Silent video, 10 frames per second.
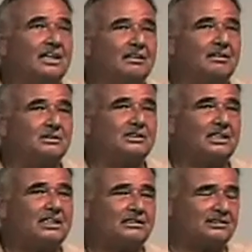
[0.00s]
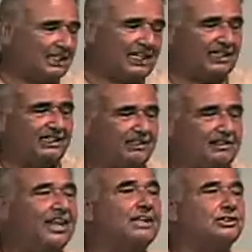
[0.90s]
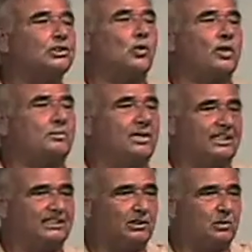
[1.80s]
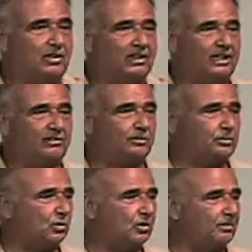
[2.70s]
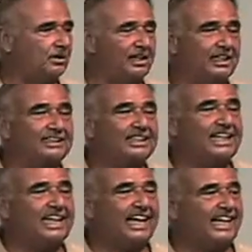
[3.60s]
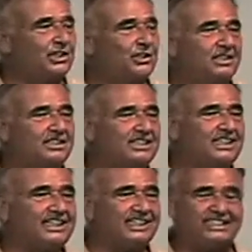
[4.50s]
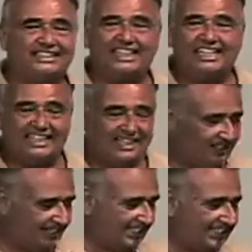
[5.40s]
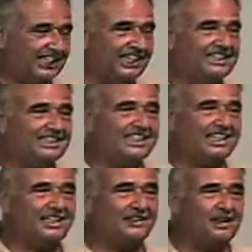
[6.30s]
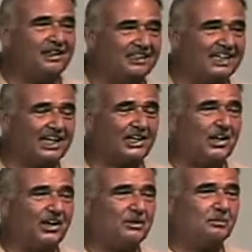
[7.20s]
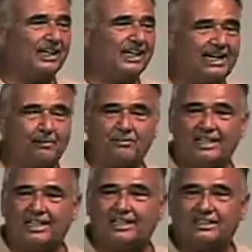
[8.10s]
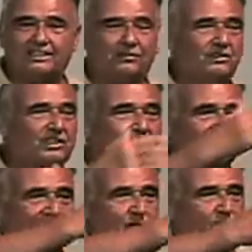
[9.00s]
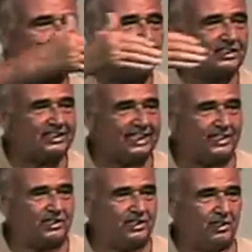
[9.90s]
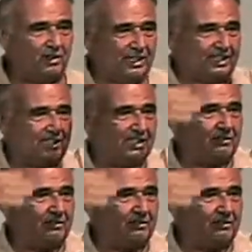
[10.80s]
I think it's Torrey Pines. I walked down from Torrey Pines, and you could see this. Now, it's kind of hard to pick up, because if you just see a cross section, like a cliff